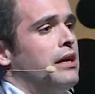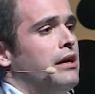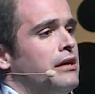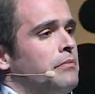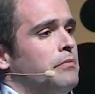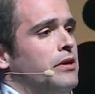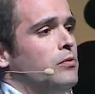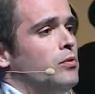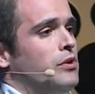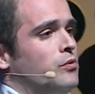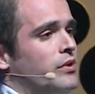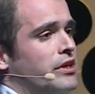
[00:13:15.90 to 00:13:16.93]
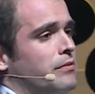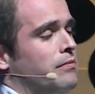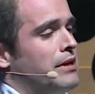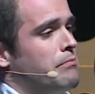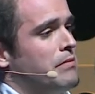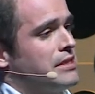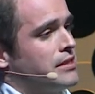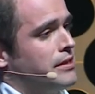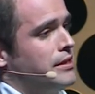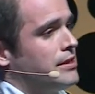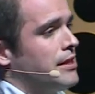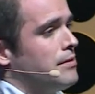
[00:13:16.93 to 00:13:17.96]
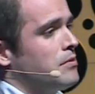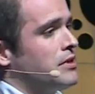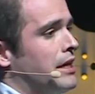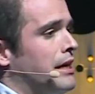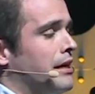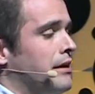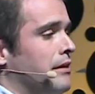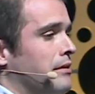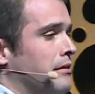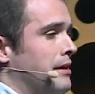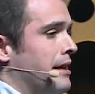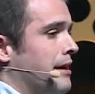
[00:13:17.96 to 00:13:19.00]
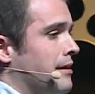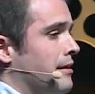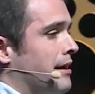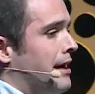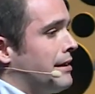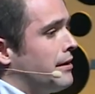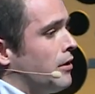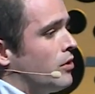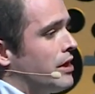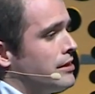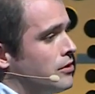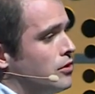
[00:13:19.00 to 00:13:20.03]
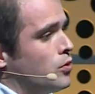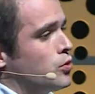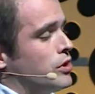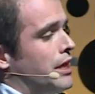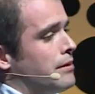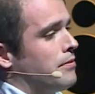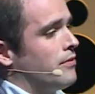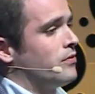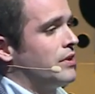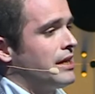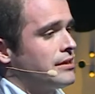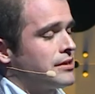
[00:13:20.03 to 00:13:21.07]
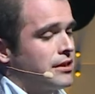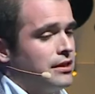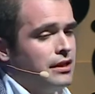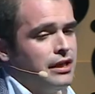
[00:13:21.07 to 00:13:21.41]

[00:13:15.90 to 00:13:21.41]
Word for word: are being retrieved by M E S systems, and they can categorize those type of tasks.